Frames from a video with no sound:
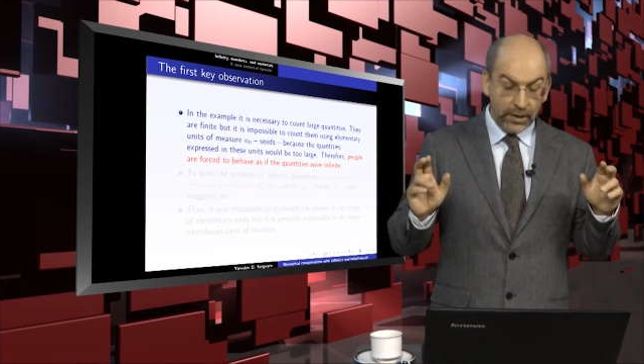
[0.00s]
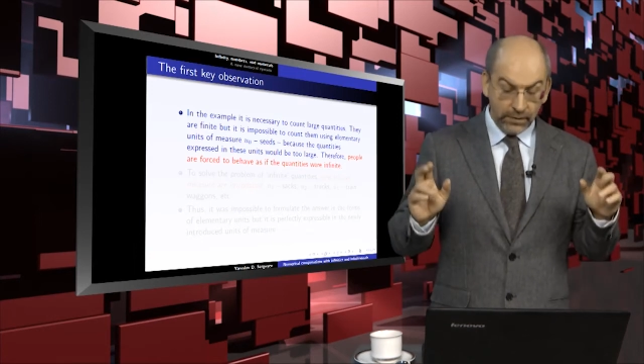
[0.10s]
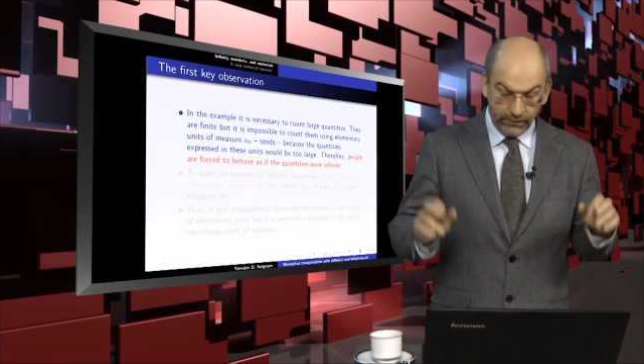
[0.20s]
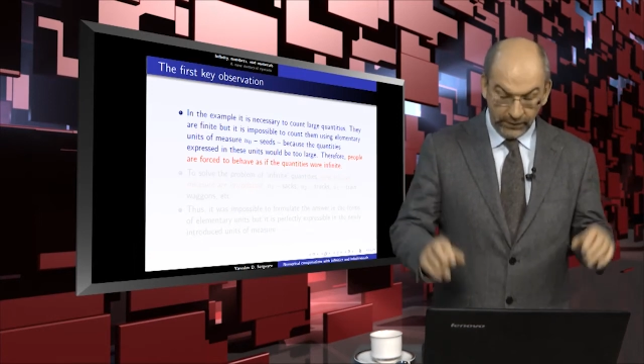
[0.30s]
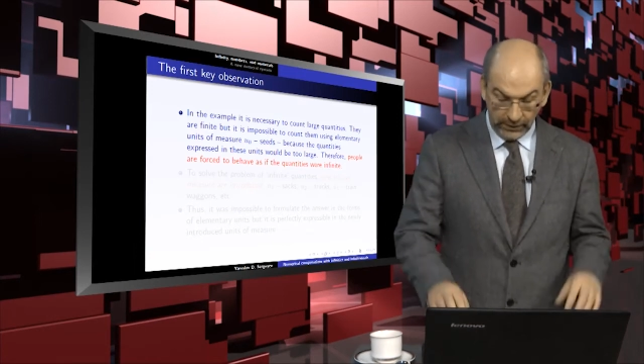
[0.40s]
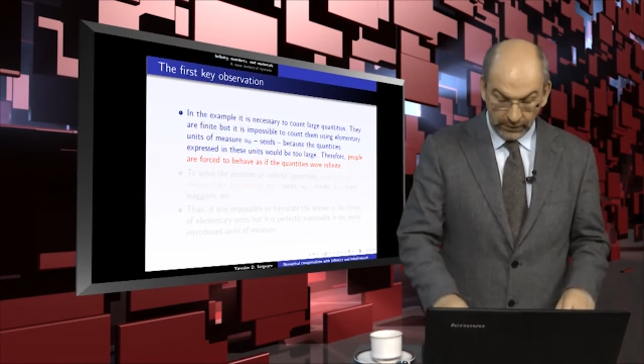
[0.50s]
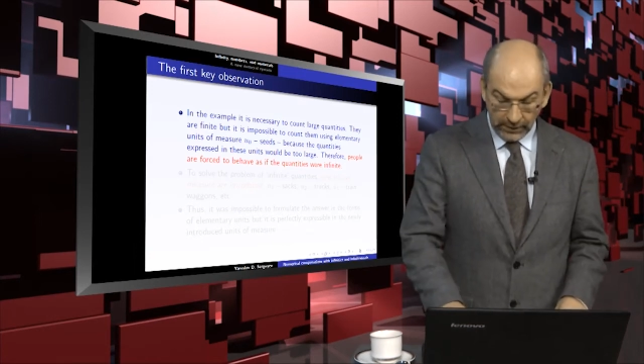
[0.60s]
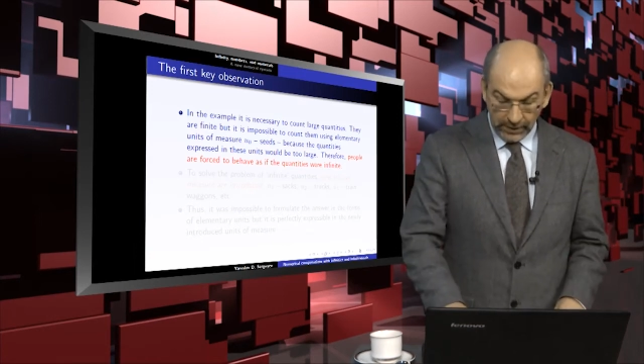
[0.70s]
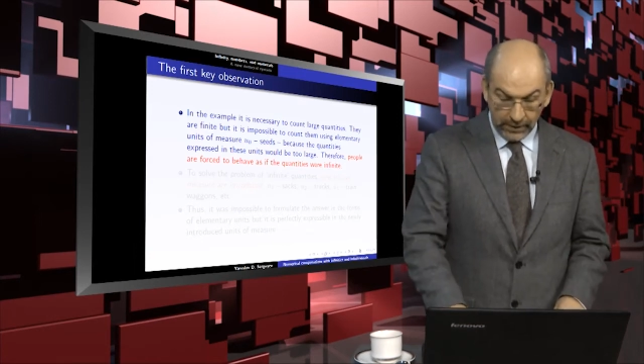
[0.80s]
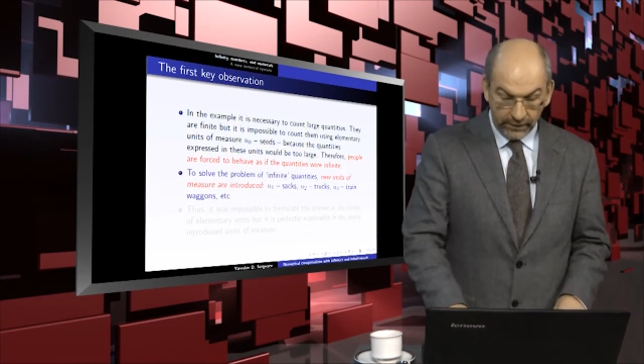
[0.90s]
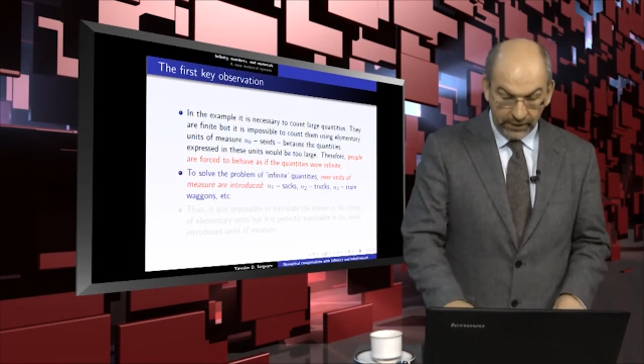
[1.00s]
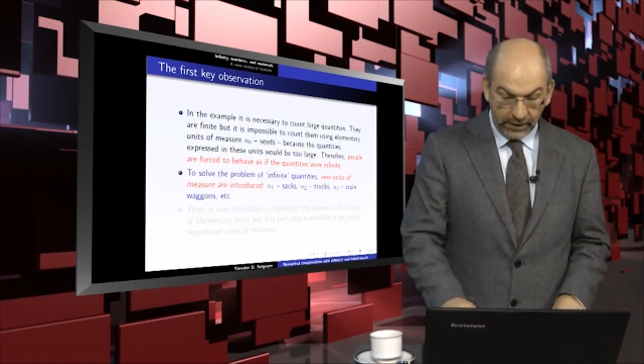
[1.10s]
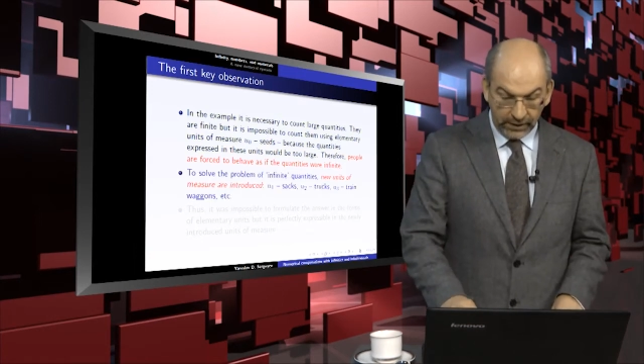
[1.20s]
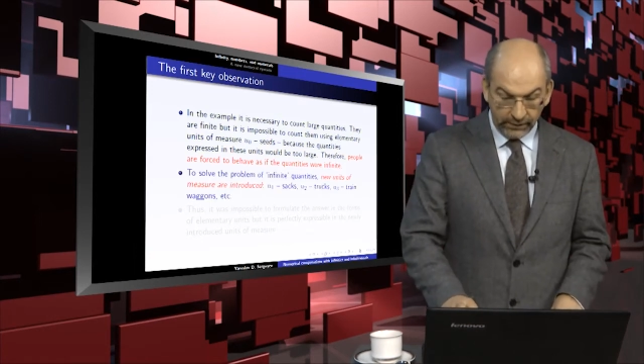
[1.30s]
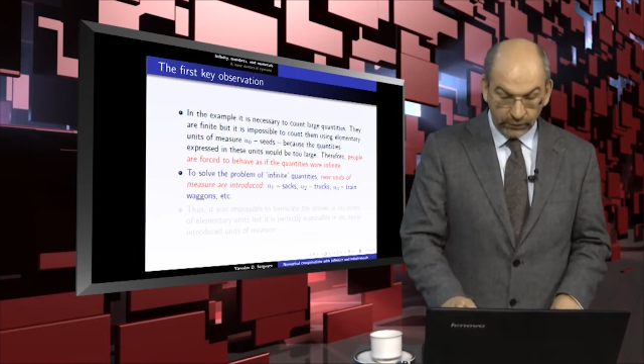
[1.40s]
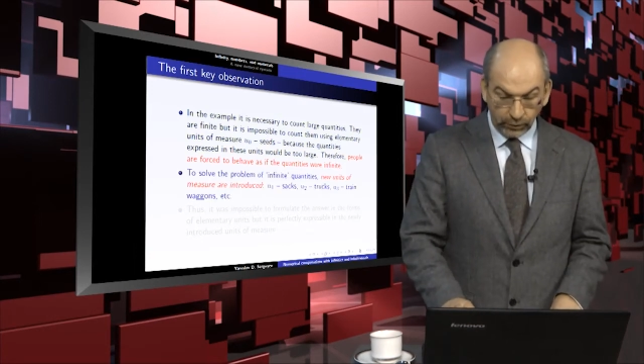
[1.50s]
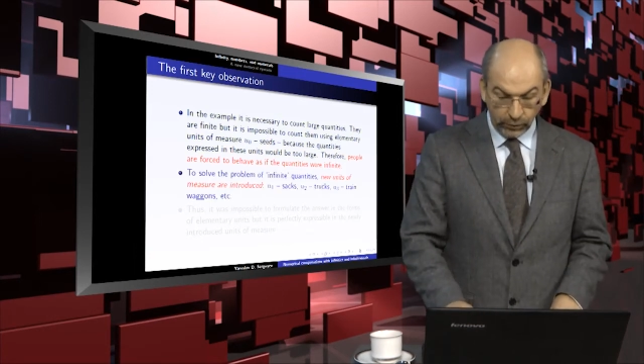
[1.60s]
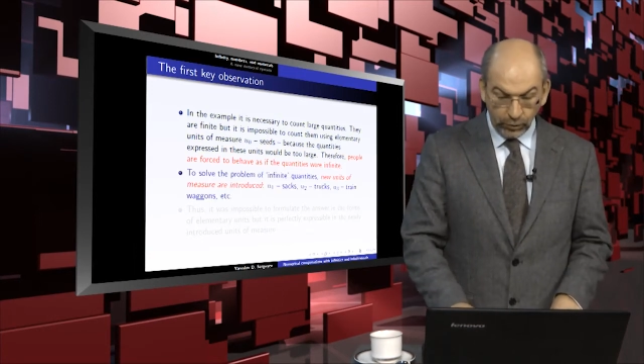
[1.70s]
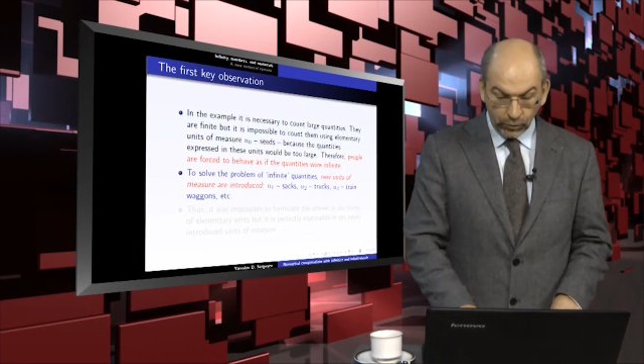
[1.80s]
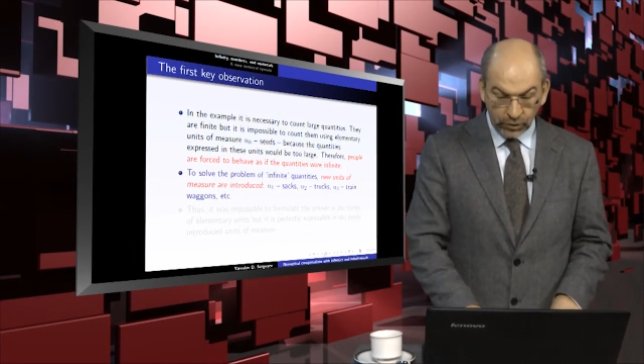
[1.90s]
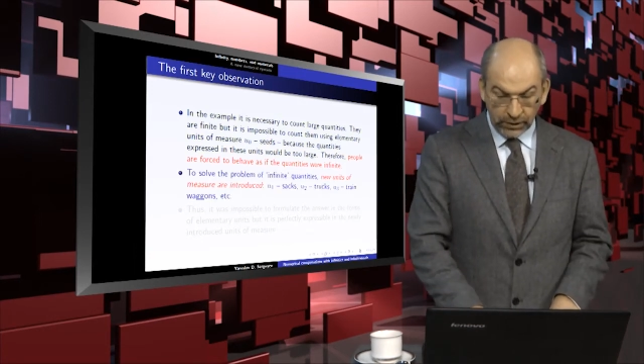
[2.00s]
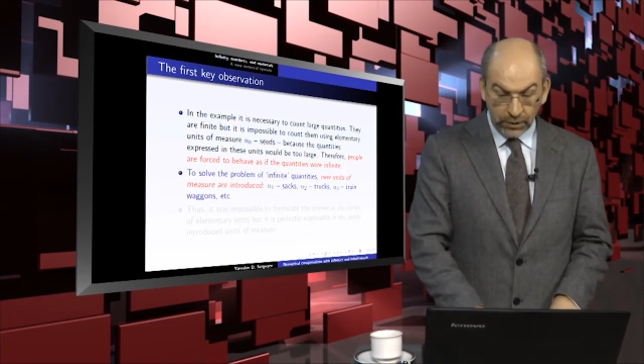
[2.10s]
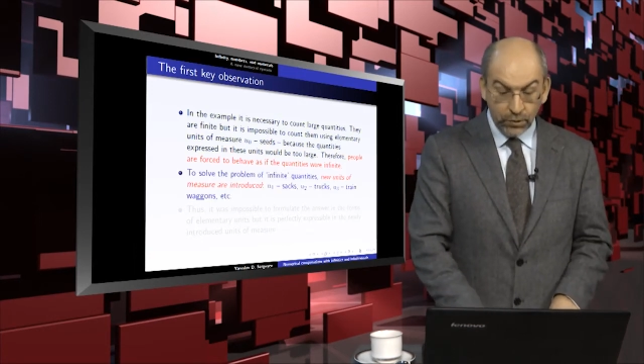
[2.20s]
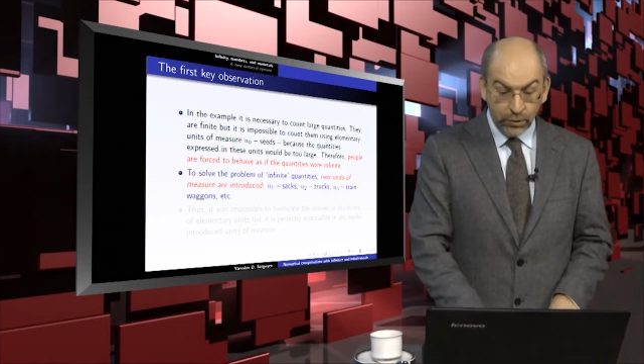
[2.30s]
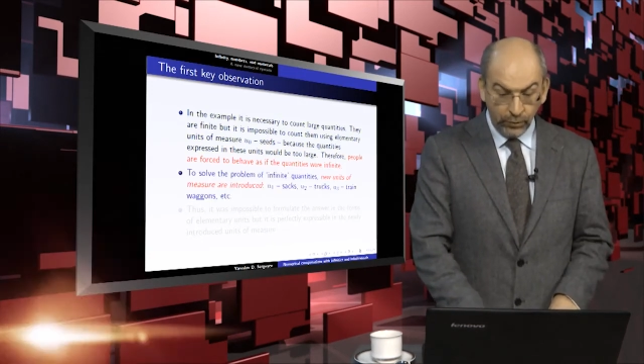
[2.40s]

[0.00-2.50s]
infinite. They have introduced new